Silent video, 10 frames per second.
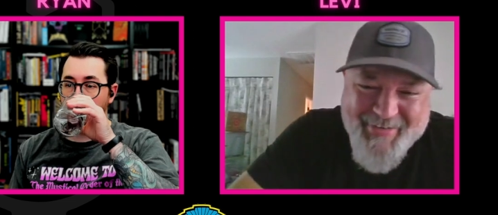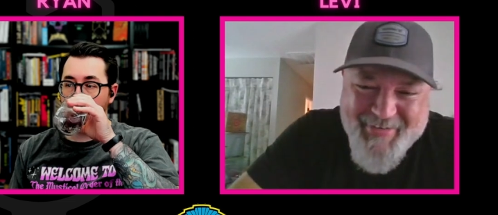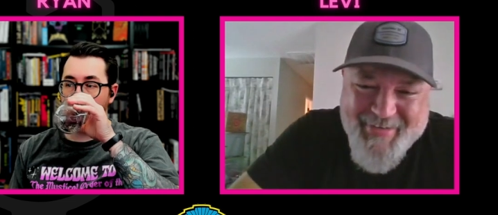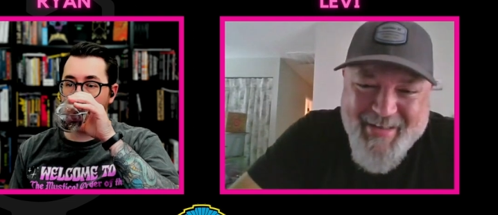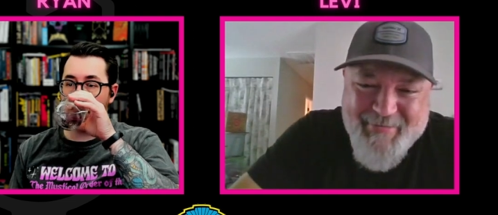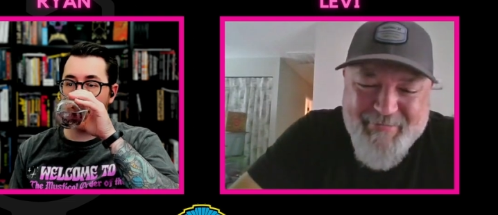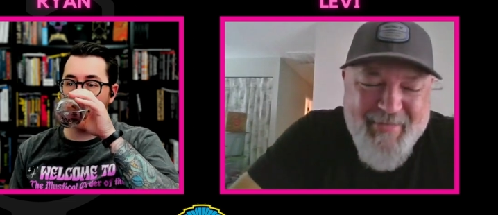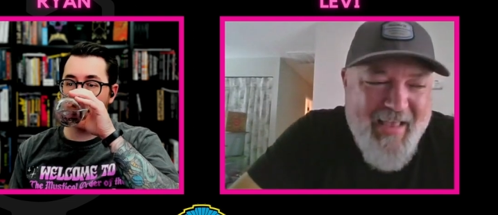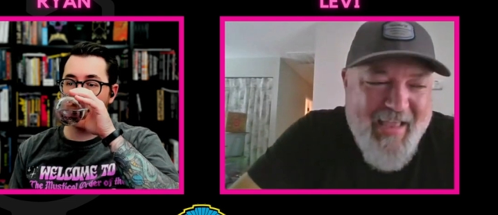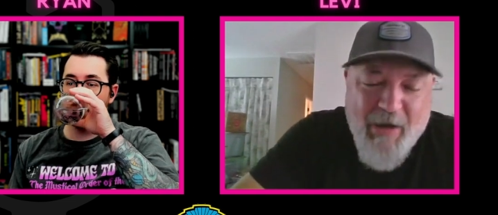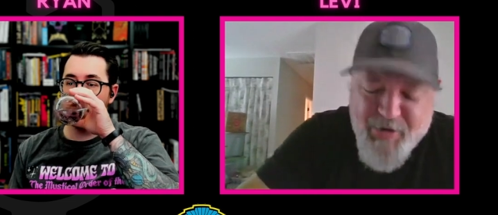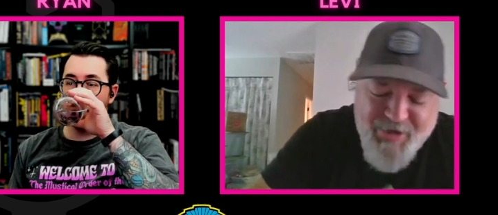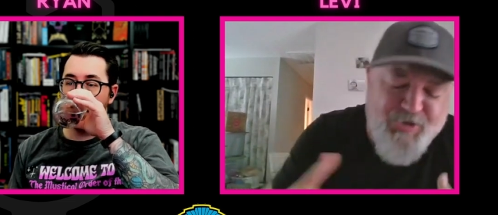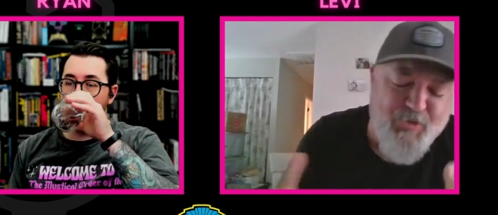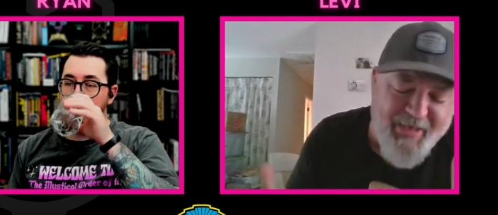Speaker 1: you know and and I, I mean,
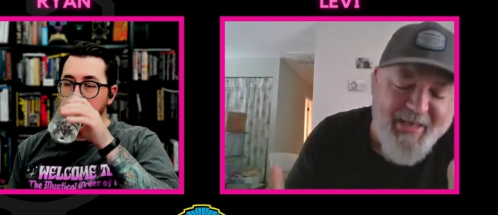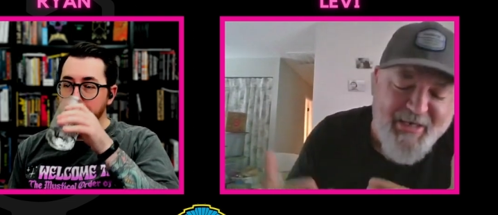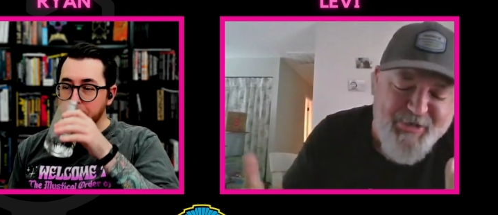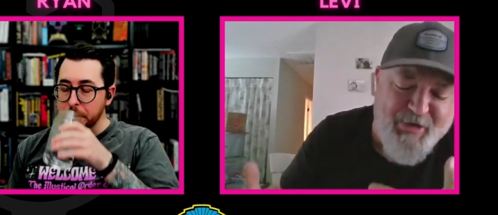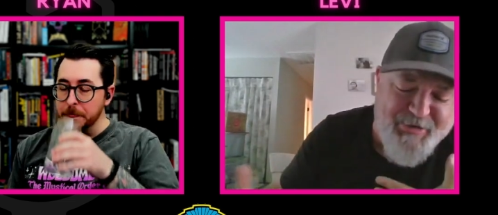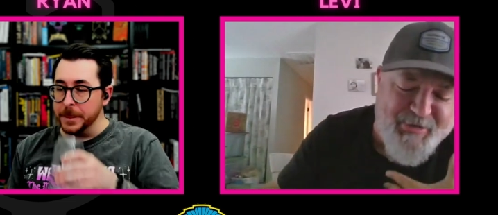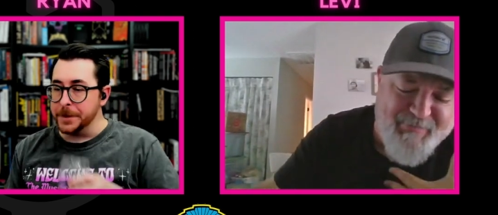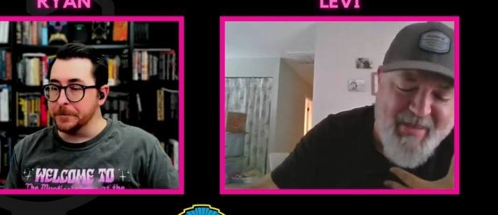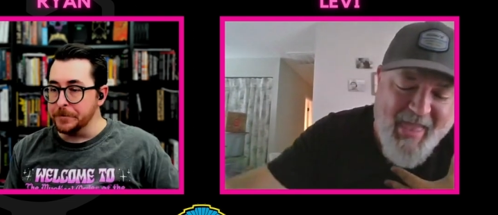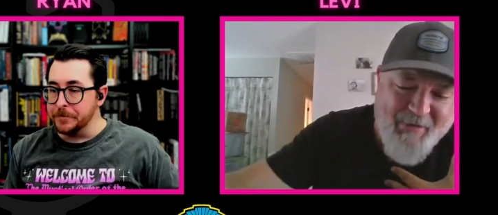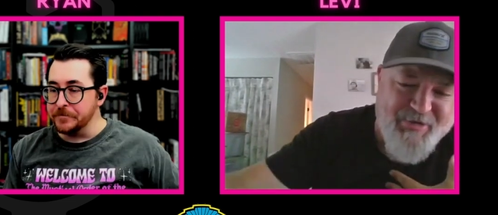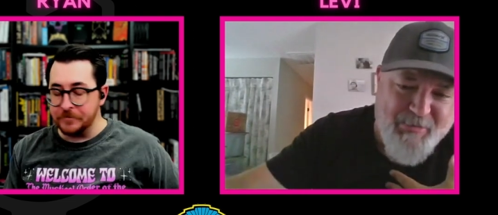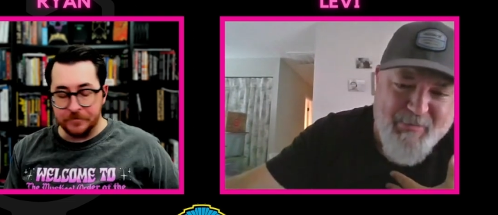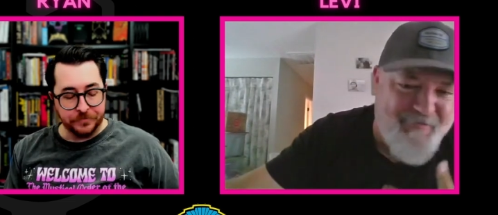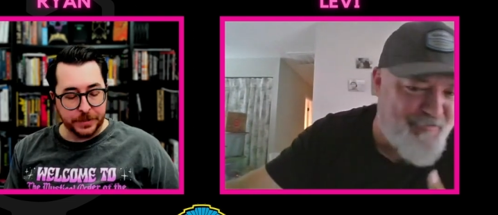it's really an excuse to, to, hang with
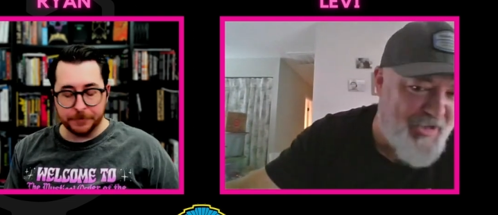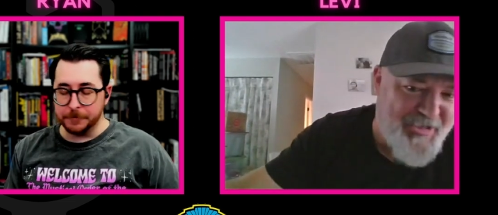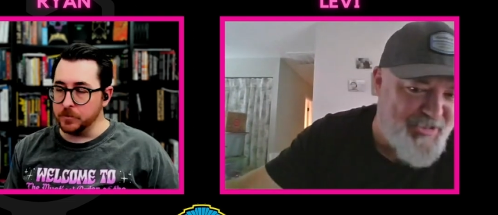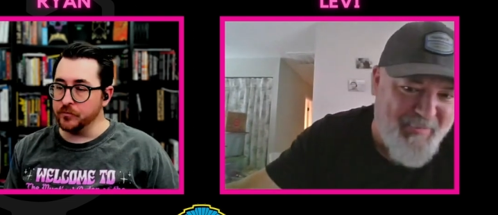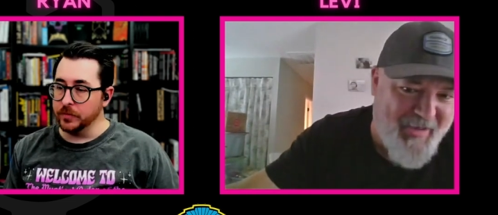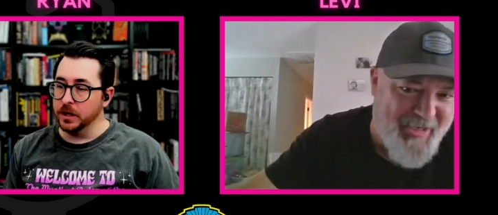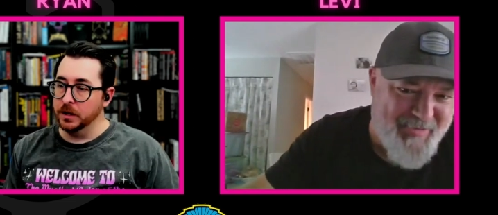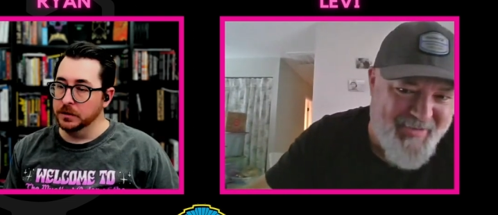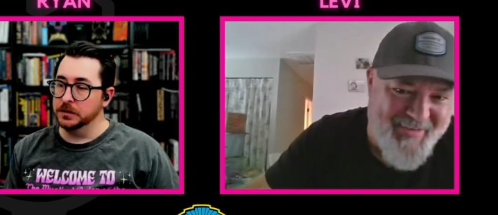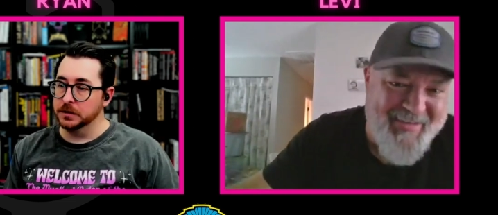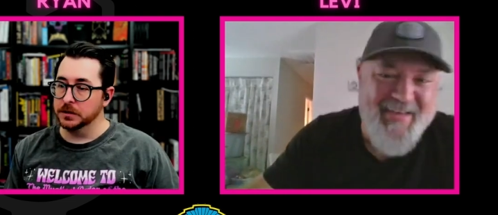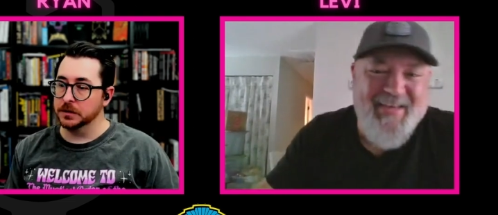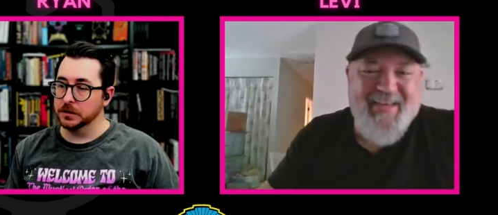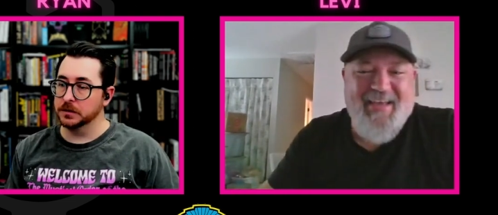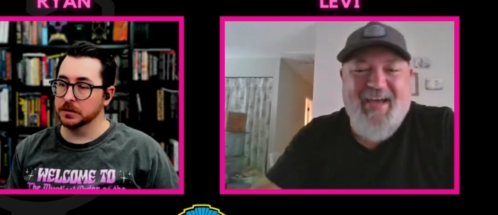some of my friends to be honest with you
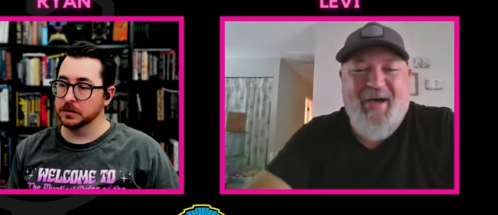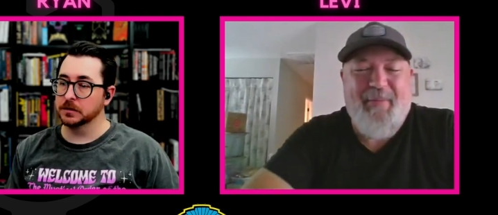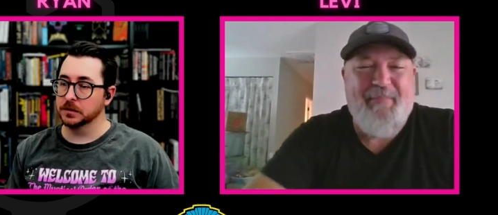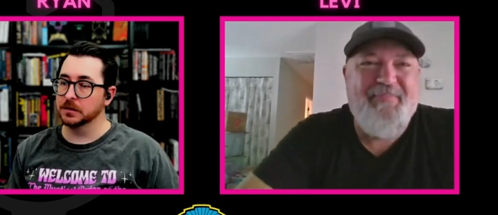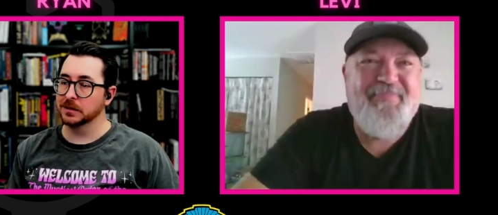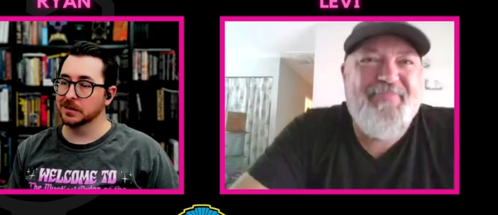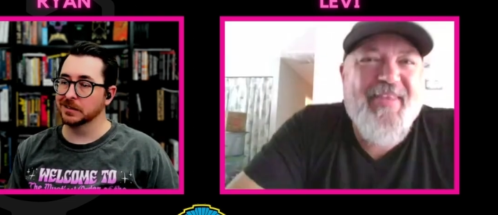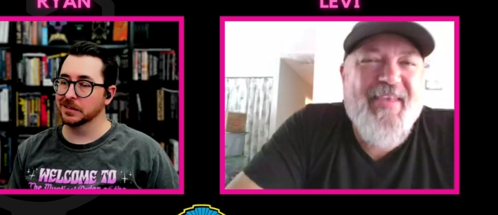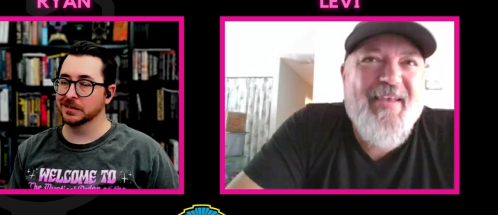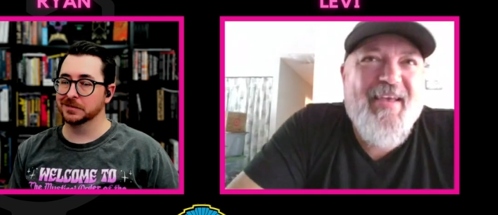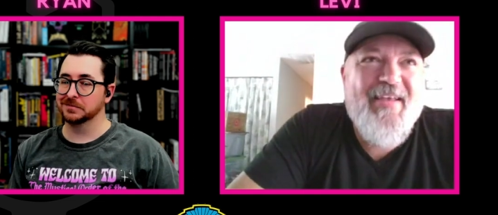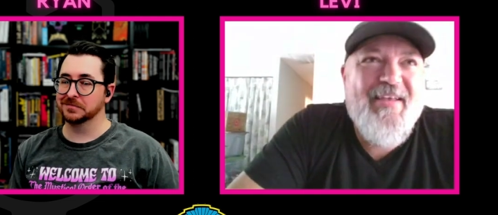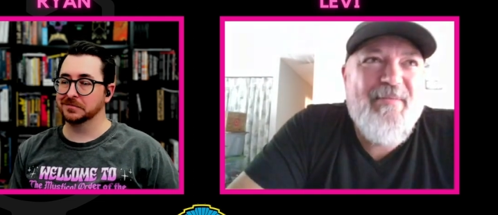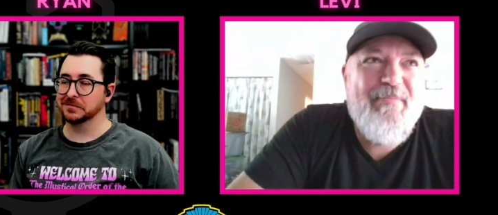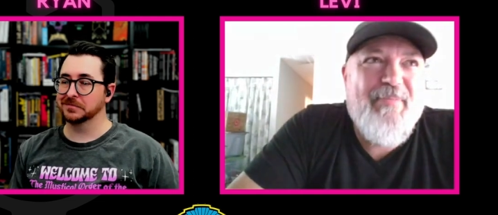um
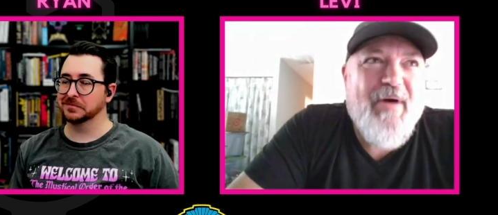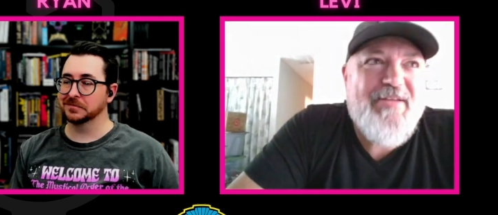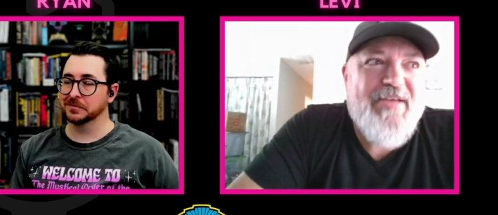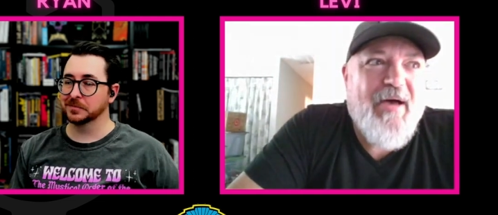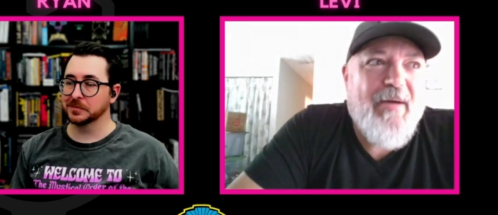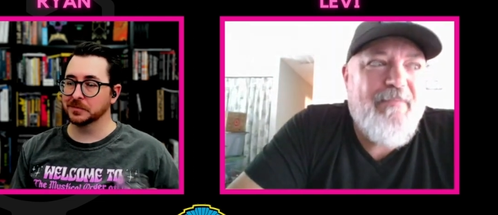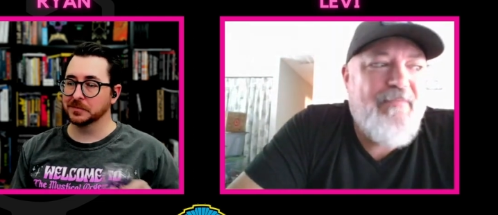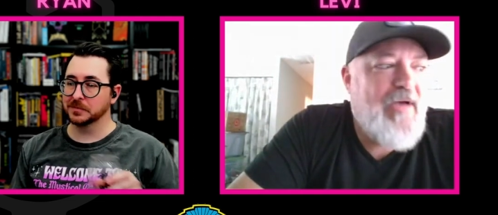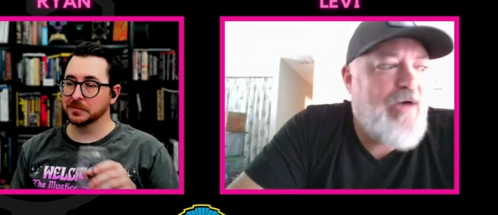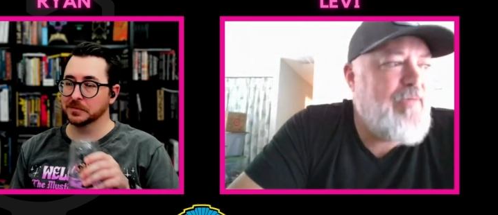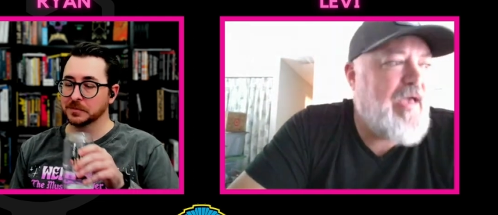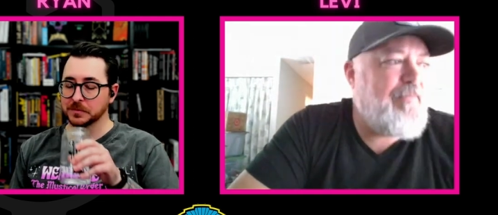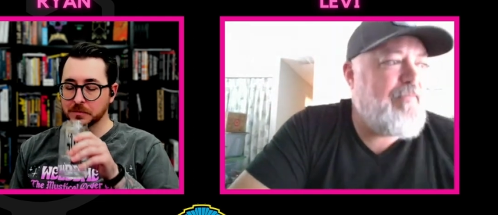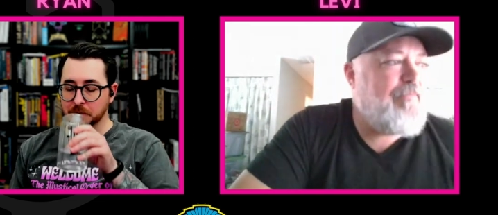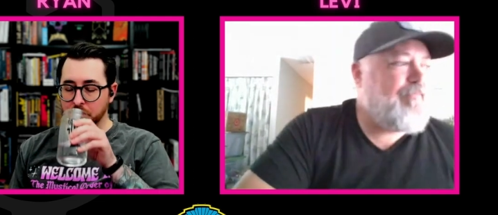but um oh hey